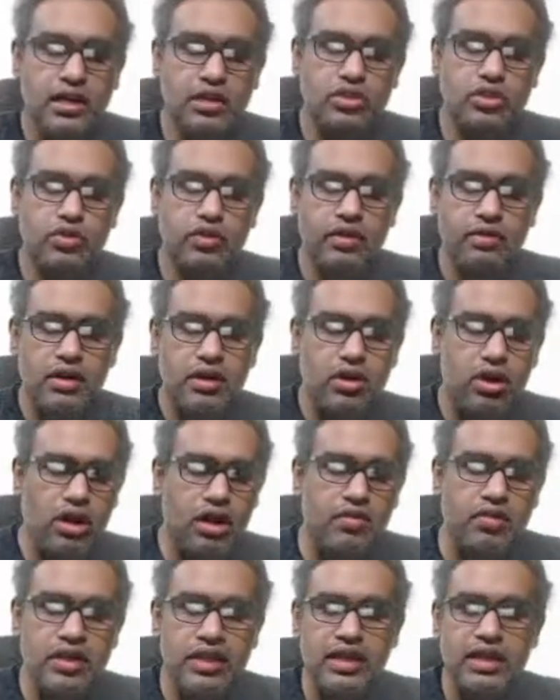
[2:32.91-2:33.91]
So when we
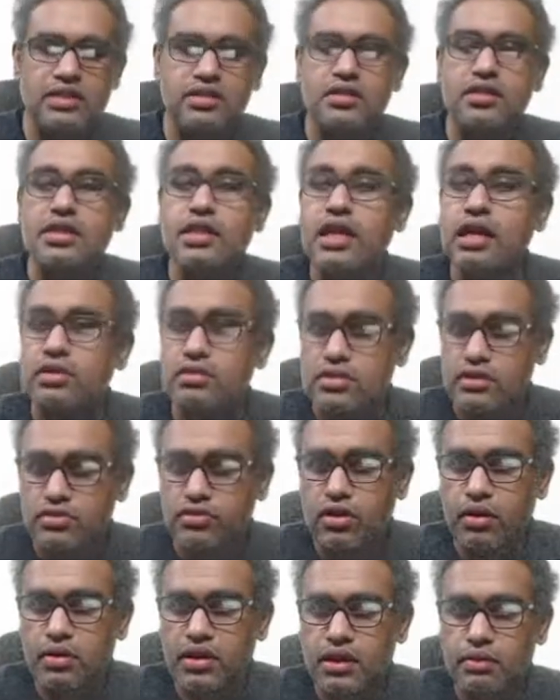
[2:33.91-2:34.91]
talk of these nerves
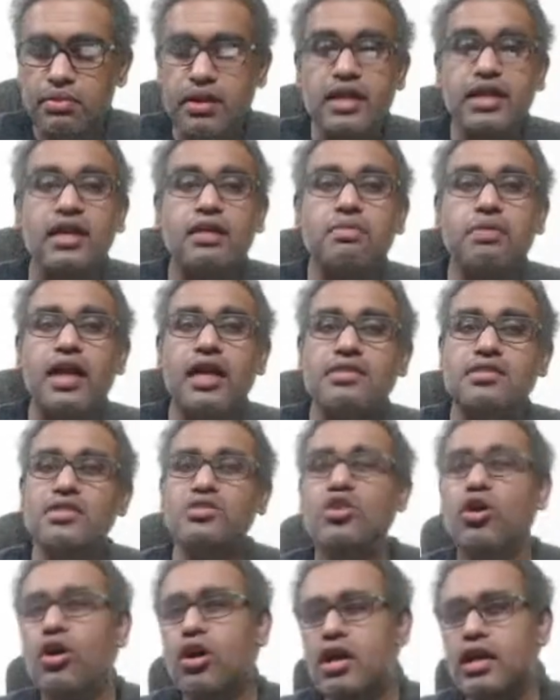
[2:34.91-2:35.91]
forming the brachial
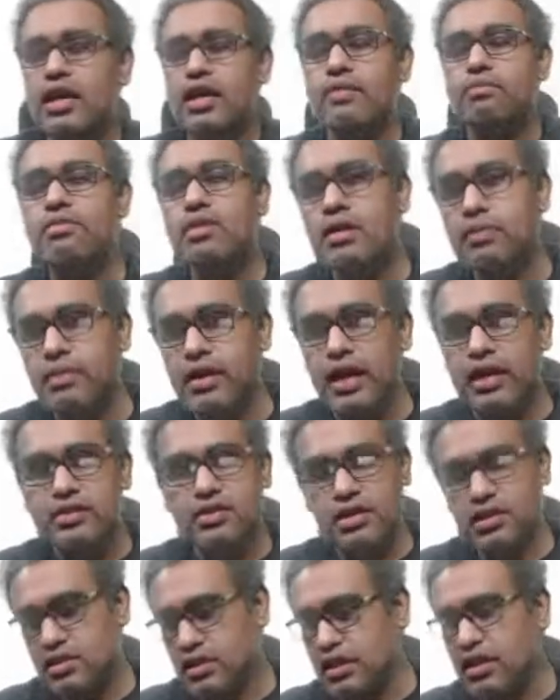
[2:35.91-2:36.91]
plexus or lumbar
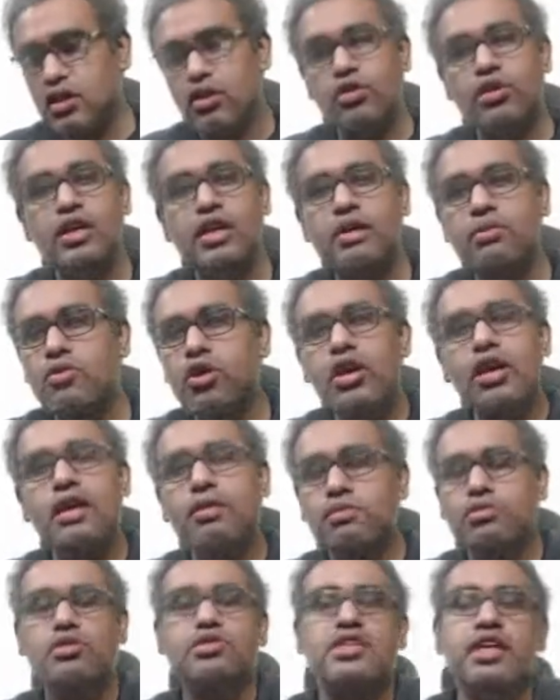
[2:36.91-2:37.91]
plexus in lower limb or
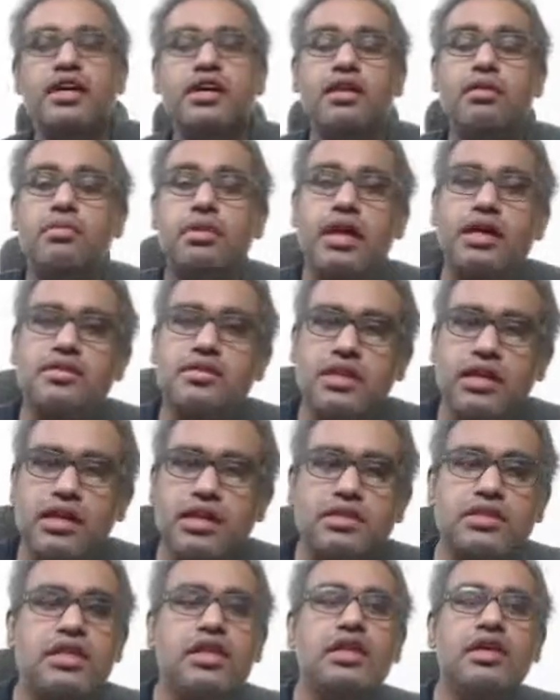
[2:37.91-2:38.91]
lumbosacral
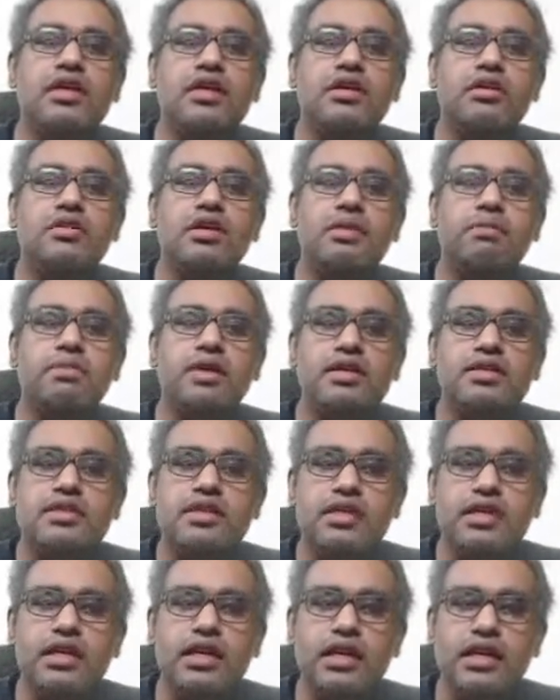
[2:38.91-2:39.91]
plexus, we are
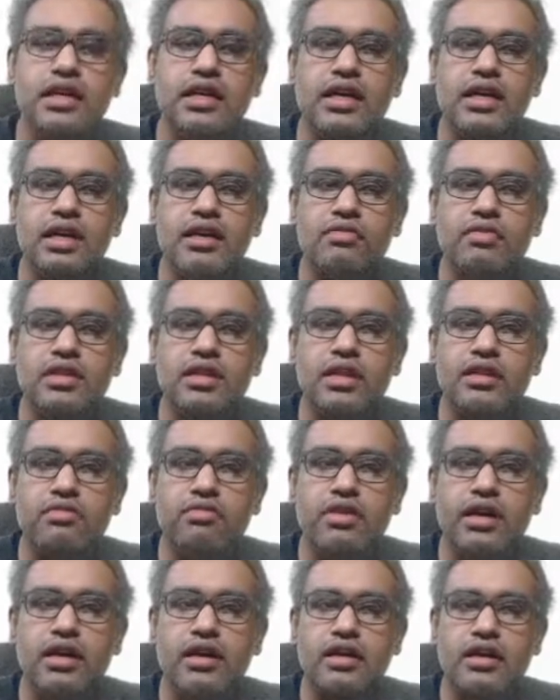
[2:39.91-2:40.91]
basically dealing with the
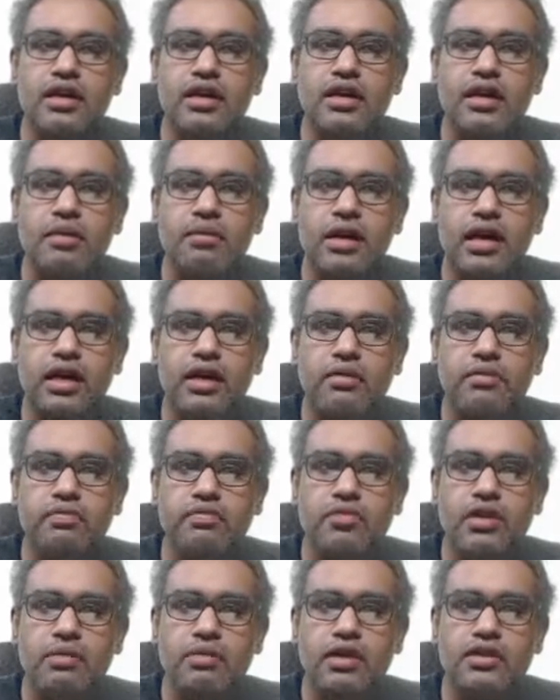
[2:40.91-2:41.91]
ventral rami.
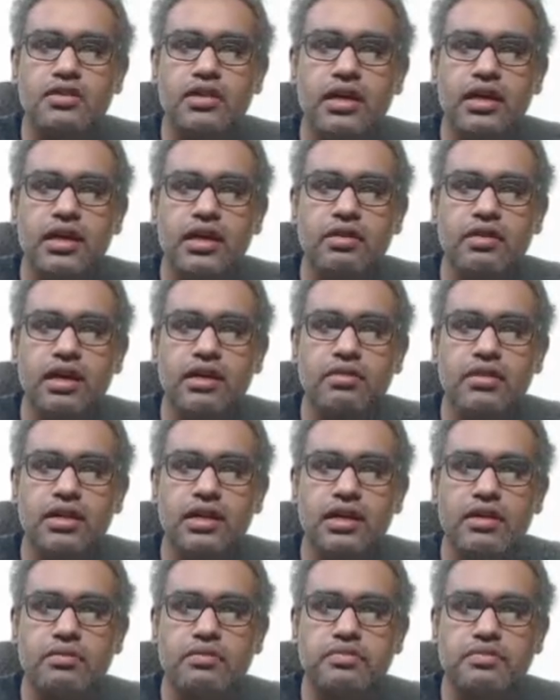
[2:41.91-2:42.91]
We are basically dealing with
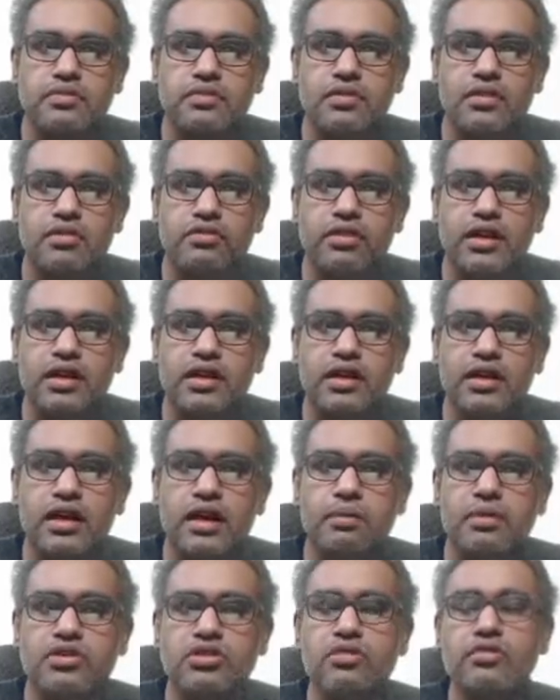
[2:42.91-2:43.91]
the ventral
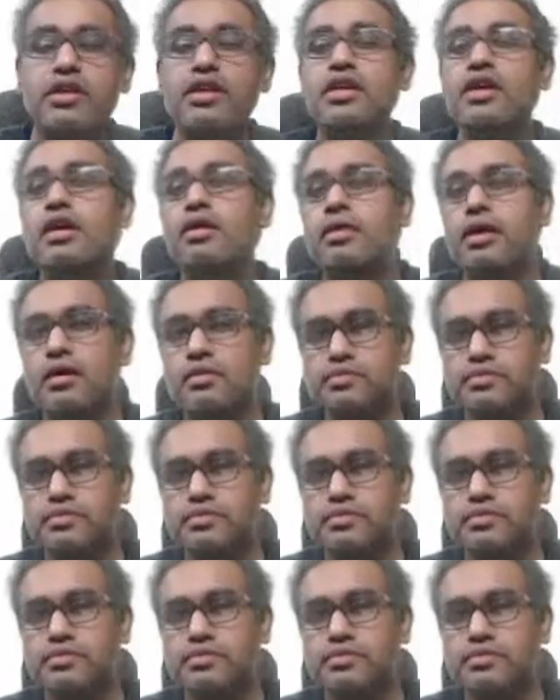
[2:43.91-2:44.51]
ramus or ventral rami.